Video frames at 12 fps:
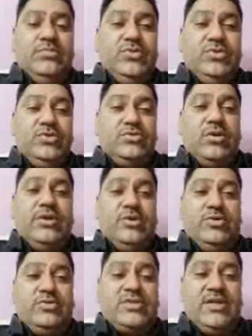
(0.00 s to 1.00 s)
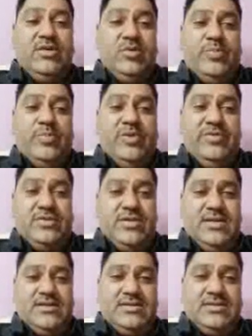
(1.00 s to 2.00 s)
This already you have studied in your previous
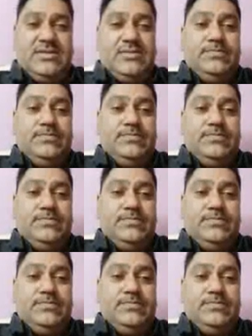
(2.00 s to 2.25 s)
classes.